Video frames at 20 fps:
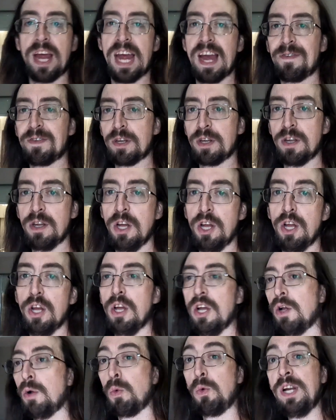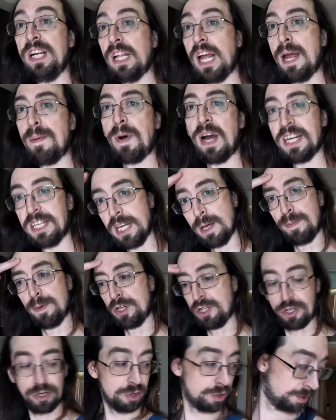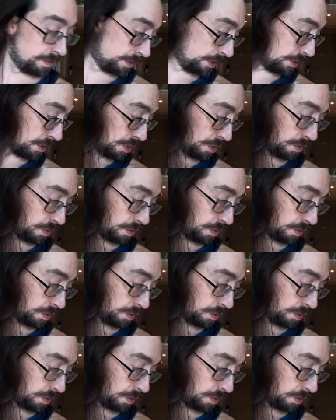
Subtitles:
I have to relay my temperature.